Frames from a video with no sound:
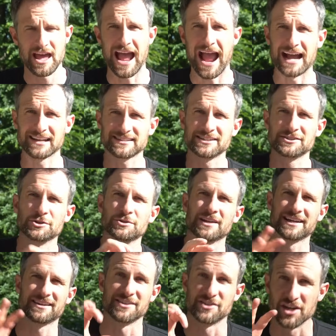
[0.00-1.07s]
as I do
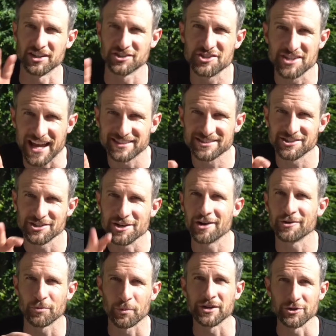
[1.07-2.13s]
like the touch test, you
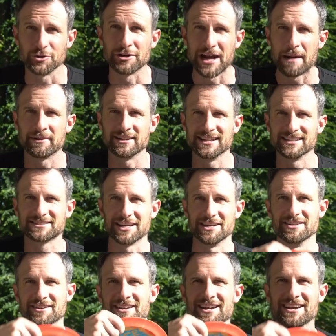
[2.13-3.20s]
know, where you grab a disc,
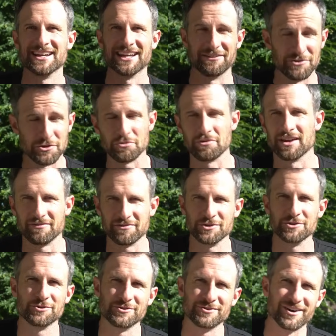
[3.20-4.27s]
and if
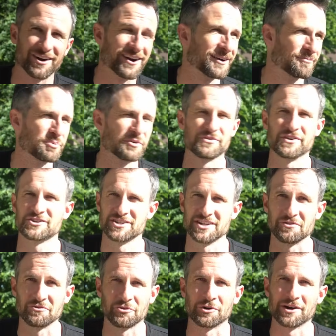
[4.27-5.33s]
you are proficient
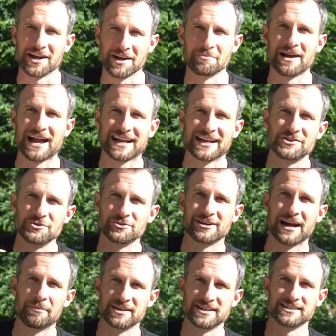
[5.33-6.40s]
in forehand and backhand, you
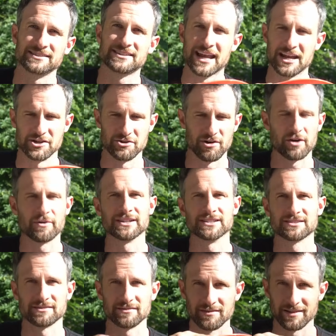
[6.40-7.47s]
grab a disc and you
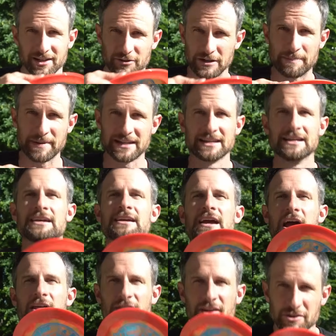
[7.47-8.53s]
always like grip it
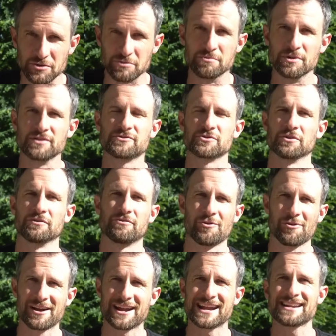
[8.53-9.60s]
and then you move to a
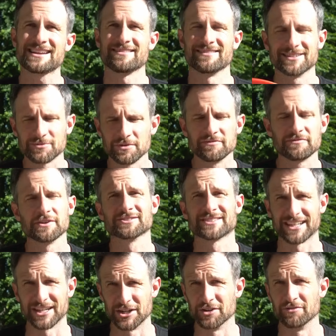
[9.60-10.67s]
forehand. This one feels
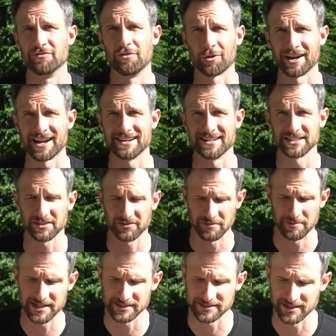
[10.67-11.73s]
like a good forehand disc for
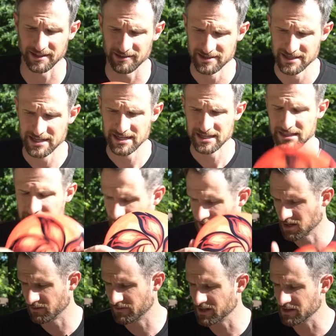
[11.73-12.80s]
me. So let me
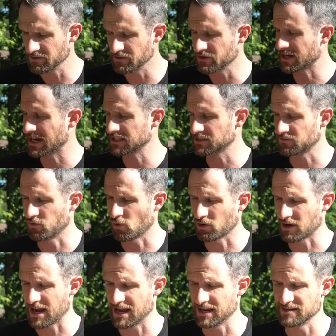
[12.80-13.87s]
know if any of you guys
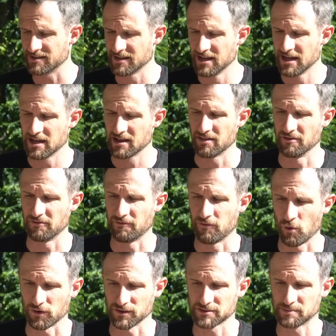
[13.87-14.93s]
forehand the
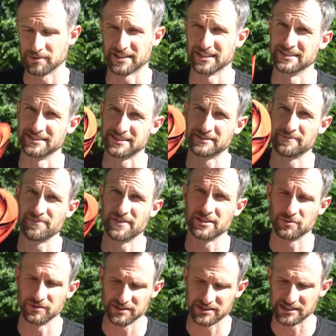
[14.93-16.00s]
Force, because
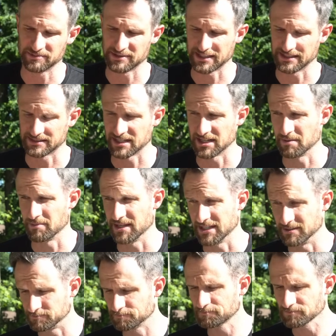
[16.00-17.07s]
this one seems like it's going to
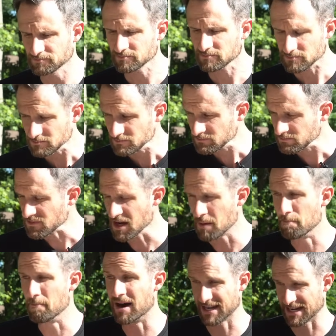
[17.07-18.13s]
be
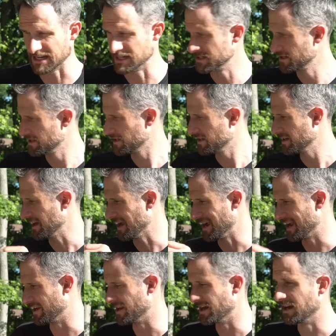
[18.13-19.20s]
money.
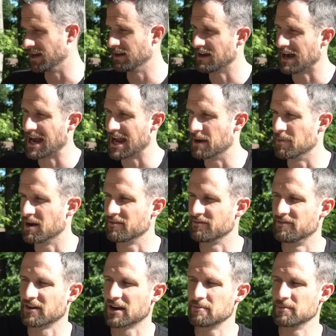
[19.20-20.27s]
And I am
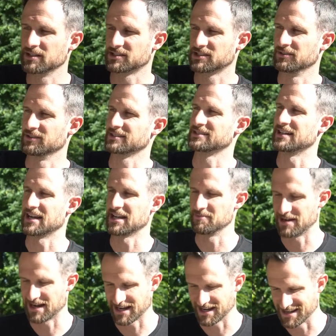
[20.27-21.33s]
very much so excited
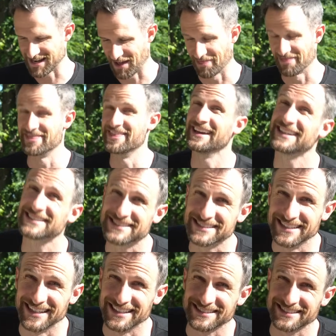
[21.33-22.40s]
about it. Now this
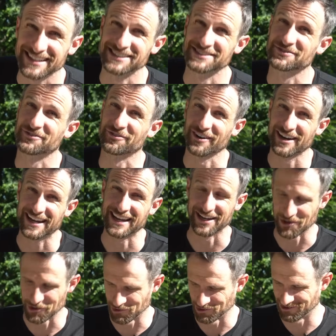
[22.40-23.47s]
disc is
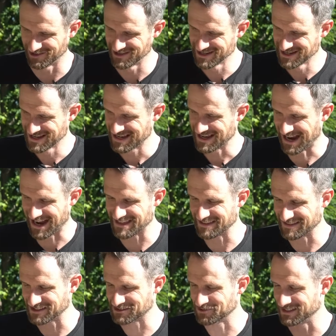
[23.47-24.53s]
freaking cool. I think
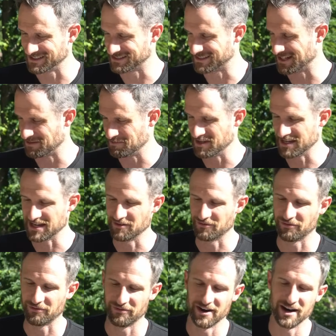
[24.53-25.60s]
this one is going to be
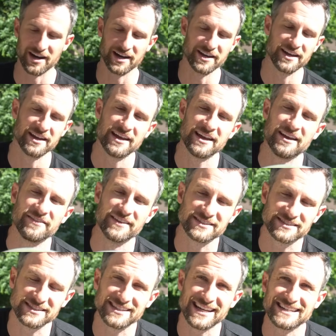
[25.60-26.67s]
fun.
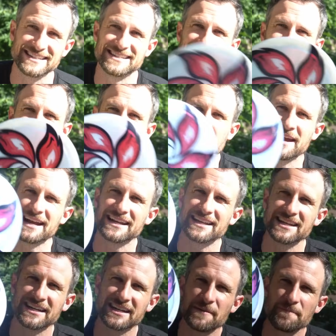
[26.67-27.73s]
This is a
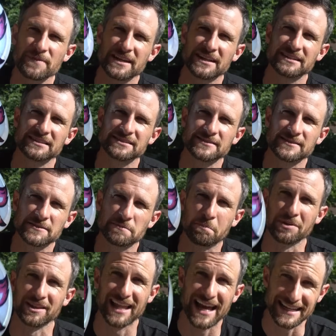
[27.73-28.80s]
Discmania
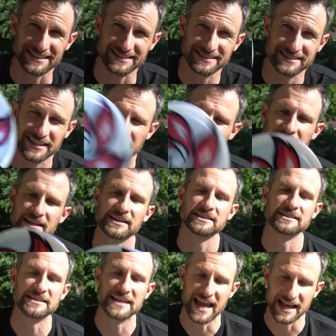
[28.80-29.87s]
splice.
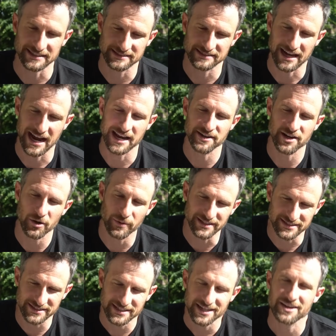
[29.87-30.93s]
Yes, I know
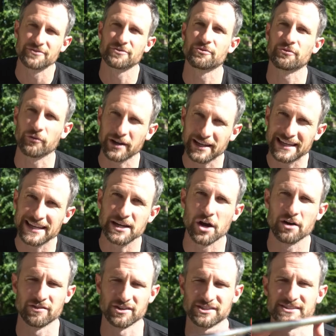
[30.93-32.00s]
it's freaking
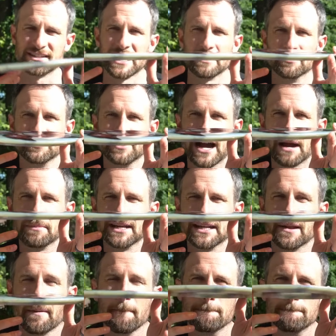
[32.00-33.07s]
overstable. I
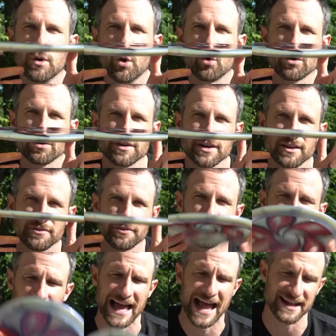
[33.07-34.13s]
mean, board
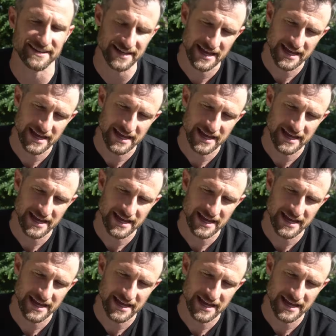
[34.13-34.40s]
flat.